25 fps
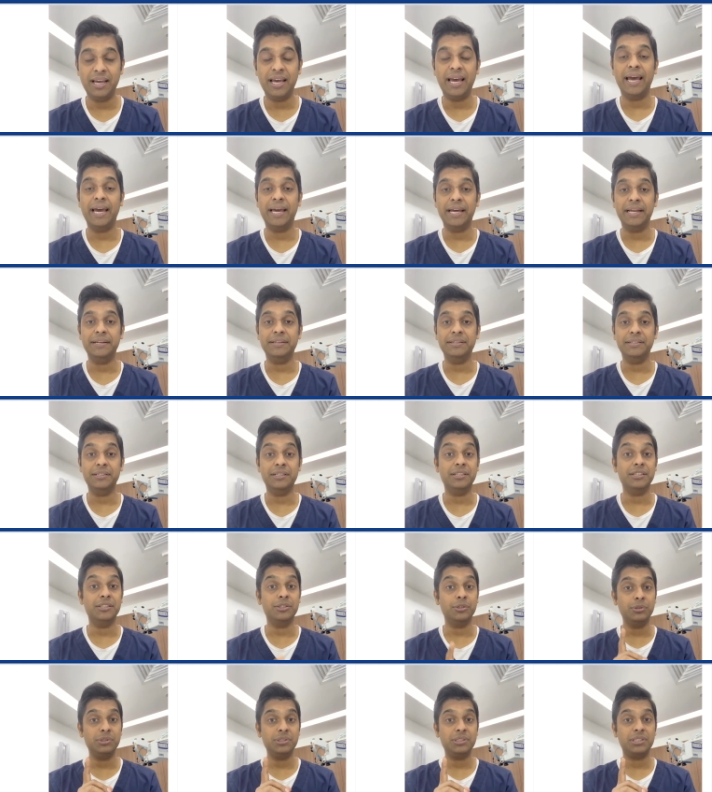And uh,
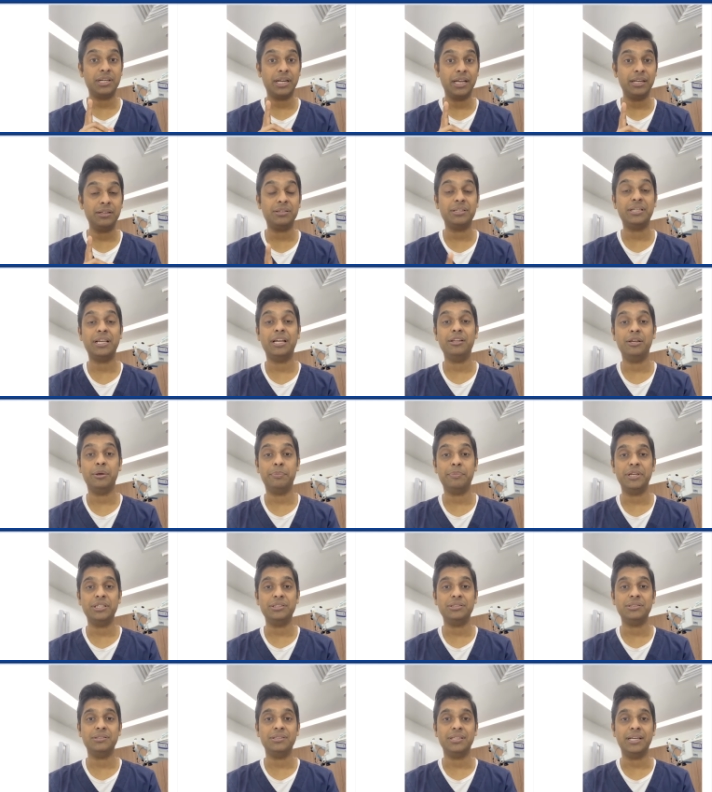don't try to tell your
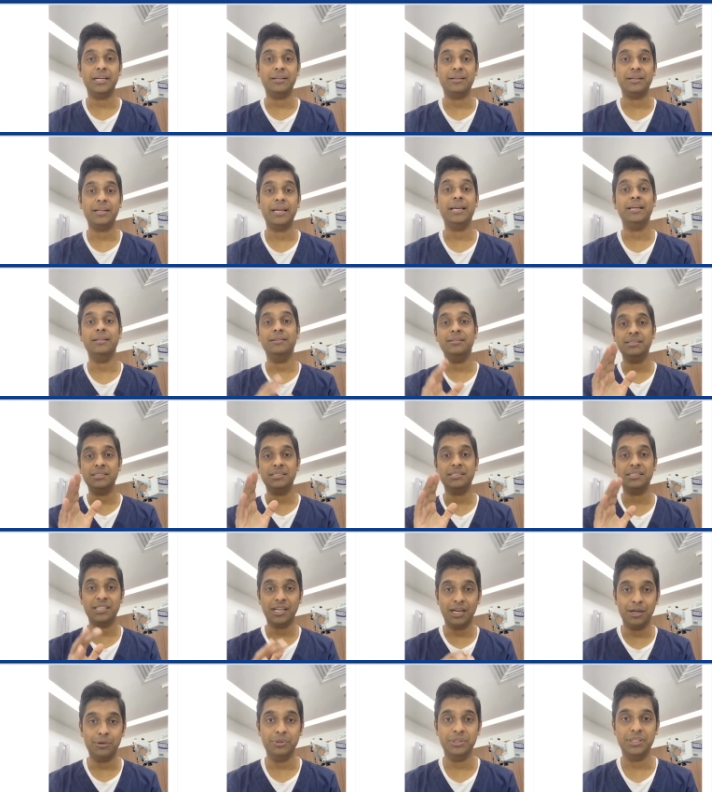patient that, hey, this is
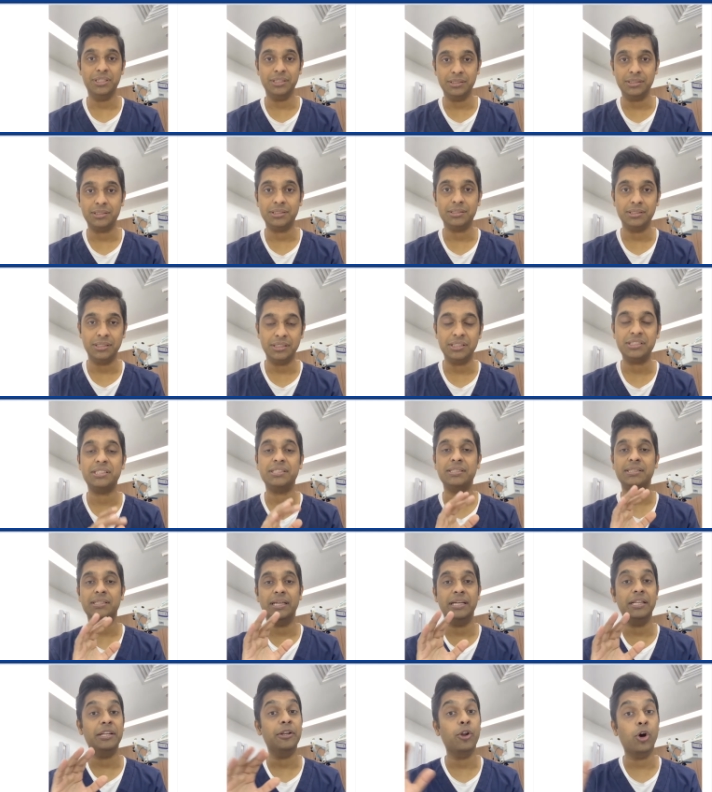how it is, it's
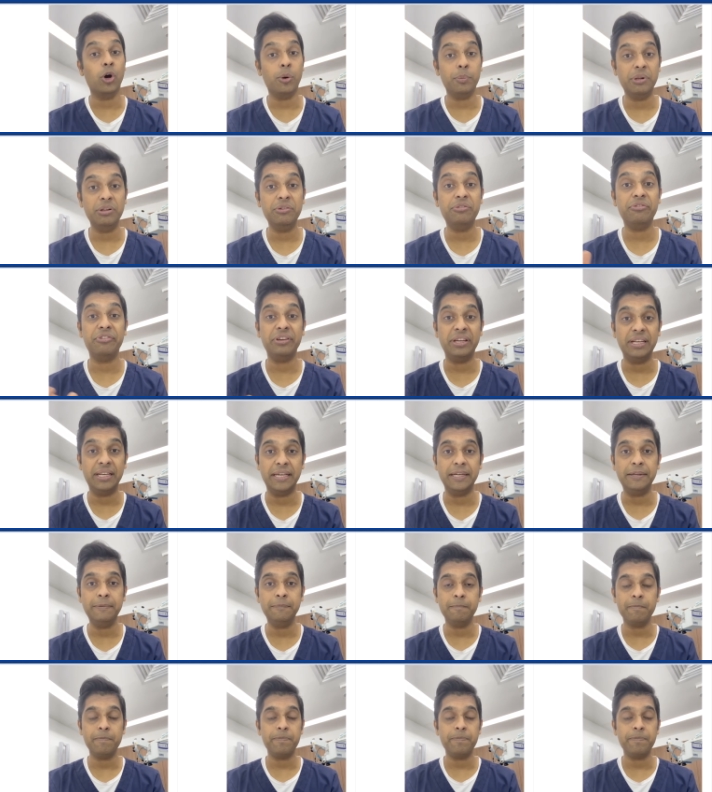a normal feeling,